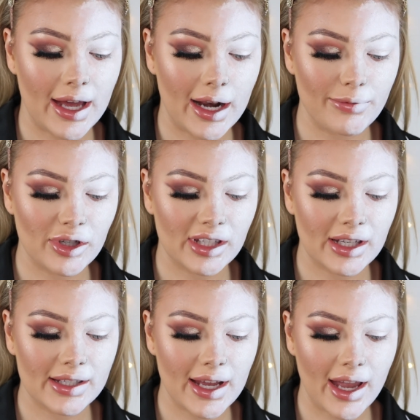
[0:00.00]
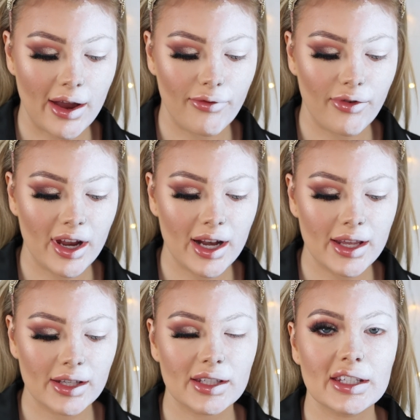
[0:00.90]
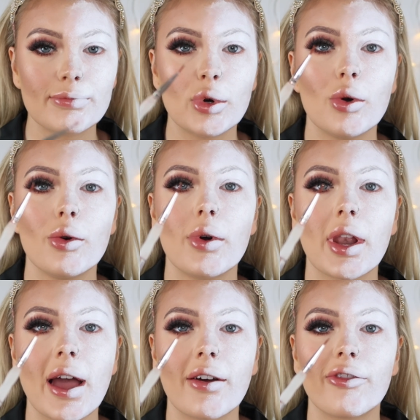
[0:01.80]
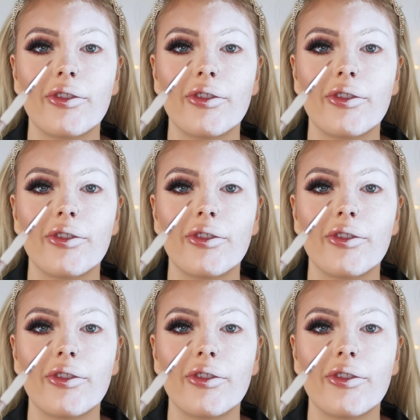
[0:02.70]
and I'm just going to take a really small, like